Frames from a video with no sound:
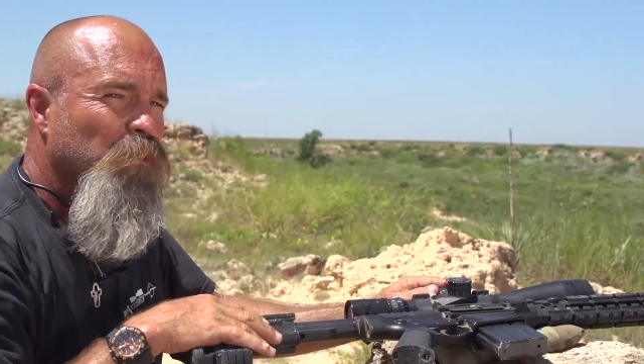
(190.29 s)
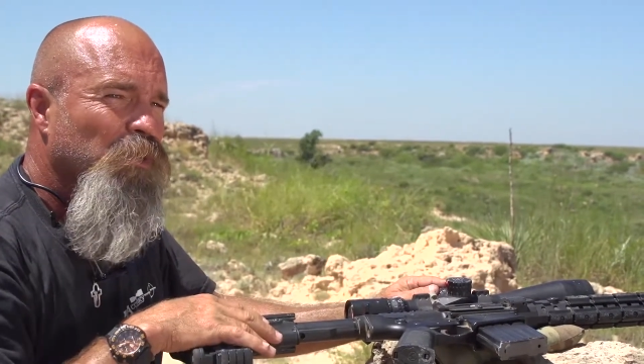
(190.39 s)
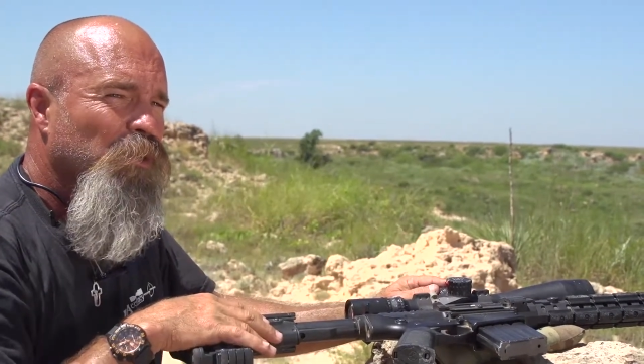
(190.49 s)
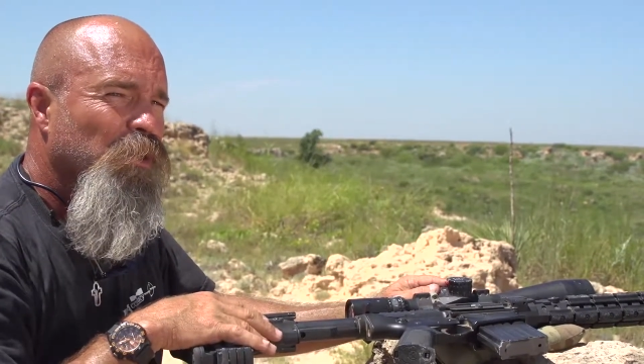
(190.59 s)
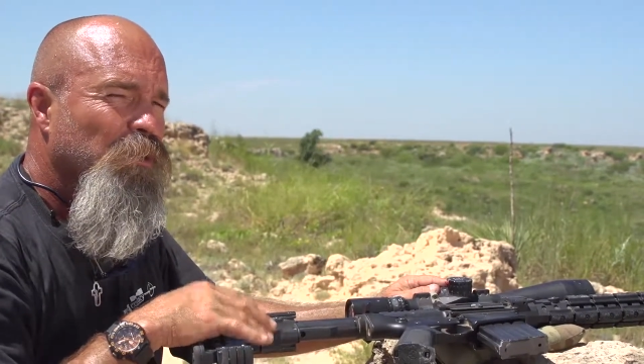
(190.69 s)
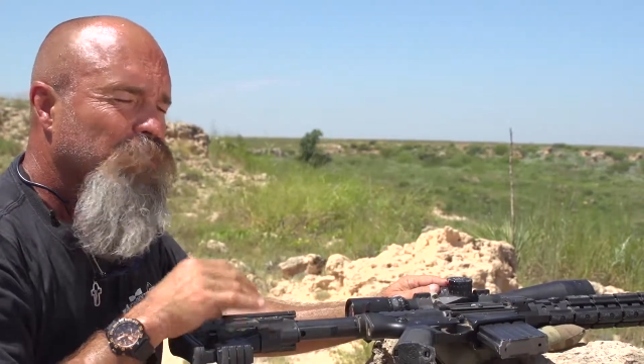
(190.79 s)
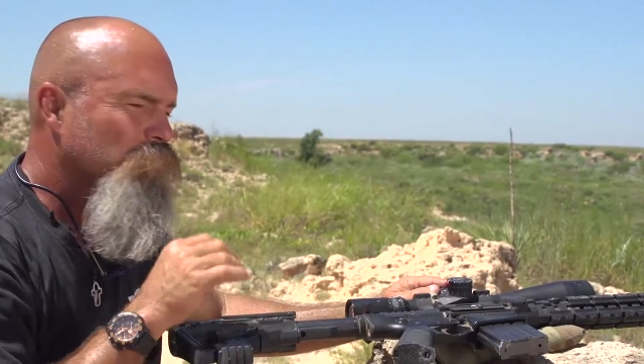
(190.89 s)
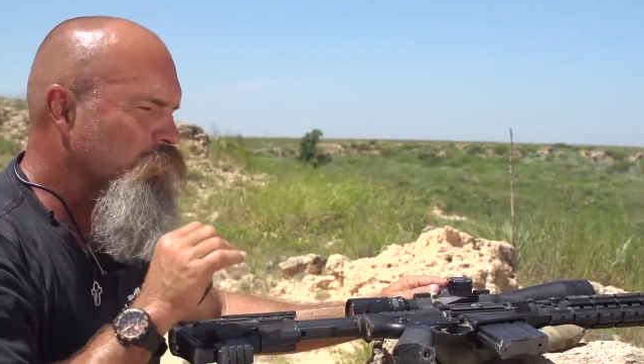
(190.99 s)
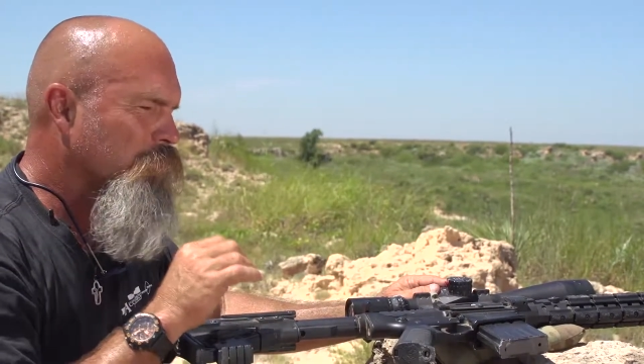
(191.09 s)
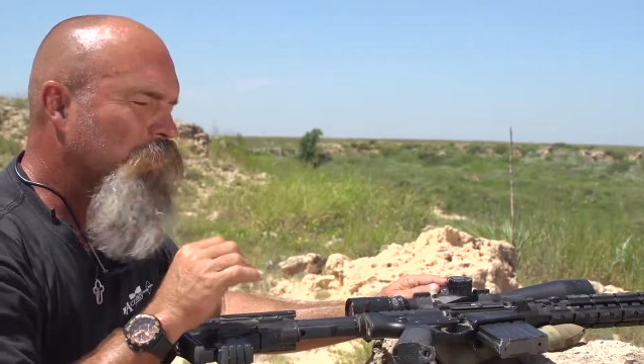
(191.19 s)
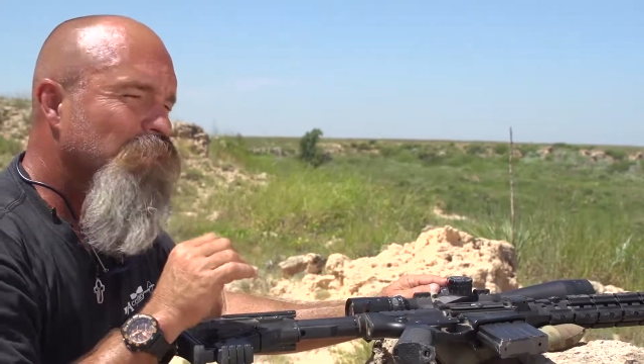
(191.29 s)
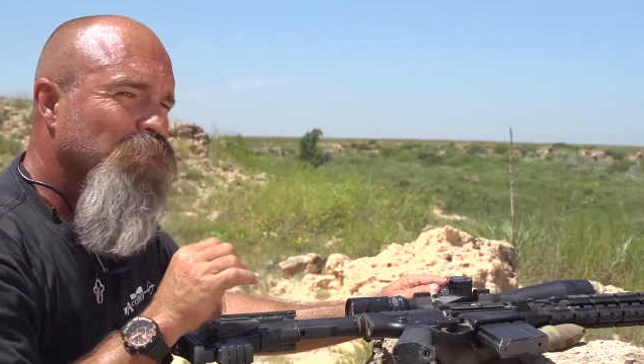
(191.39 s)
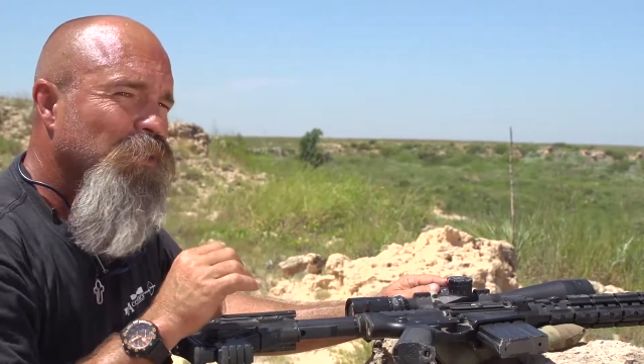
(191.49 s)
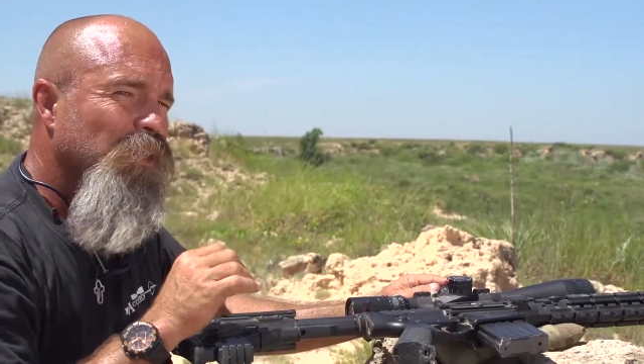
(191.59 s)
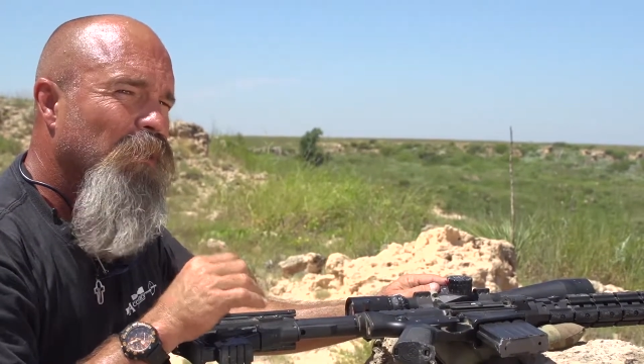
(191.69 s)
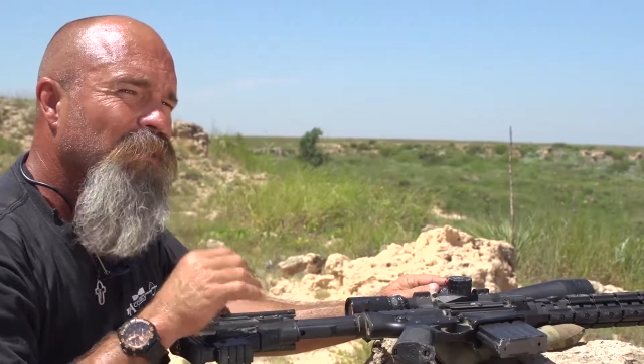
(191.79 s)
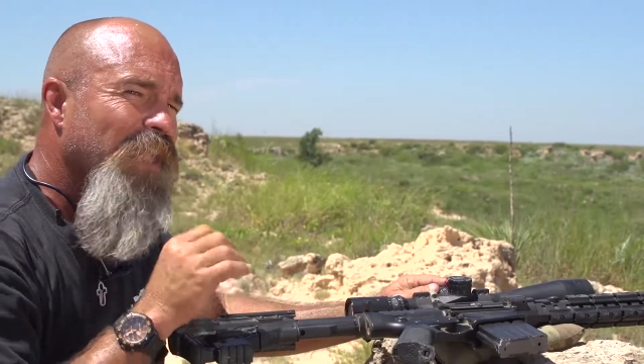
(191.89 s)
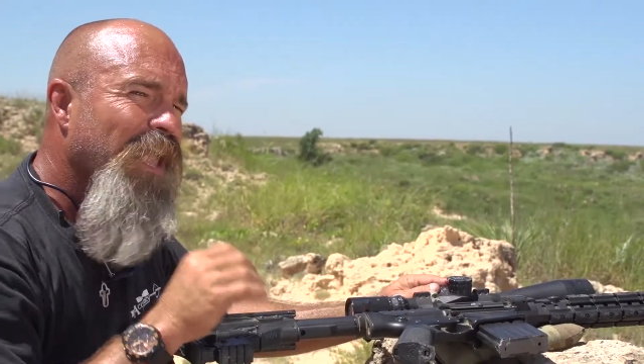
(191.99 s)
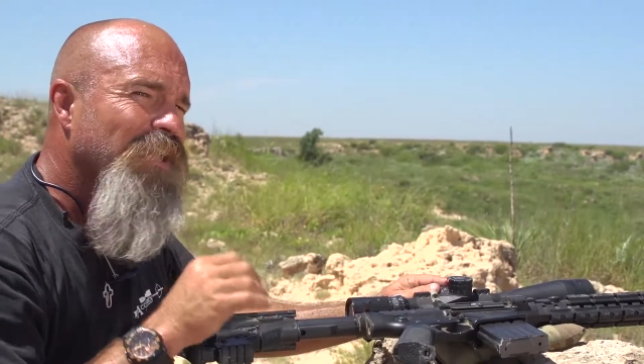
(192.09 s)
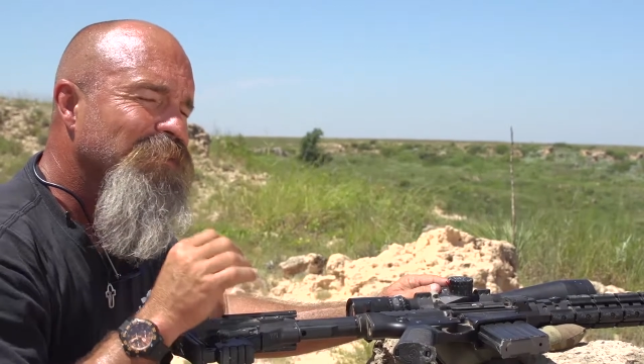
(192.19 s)
where your bullet's gonna go, and
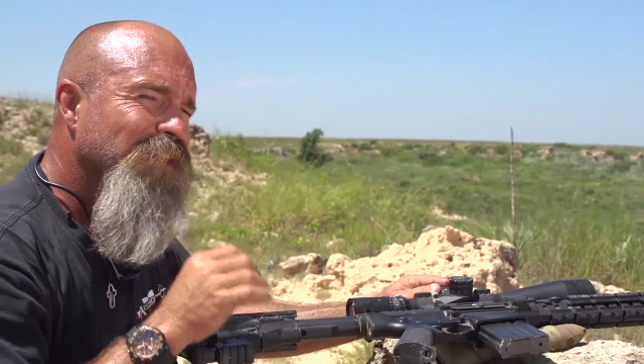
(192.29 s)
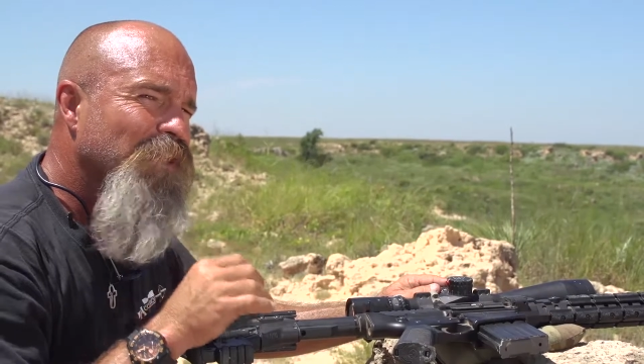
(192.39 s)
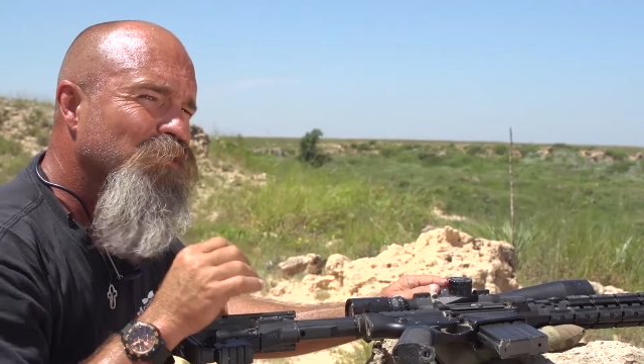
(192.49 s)
that is now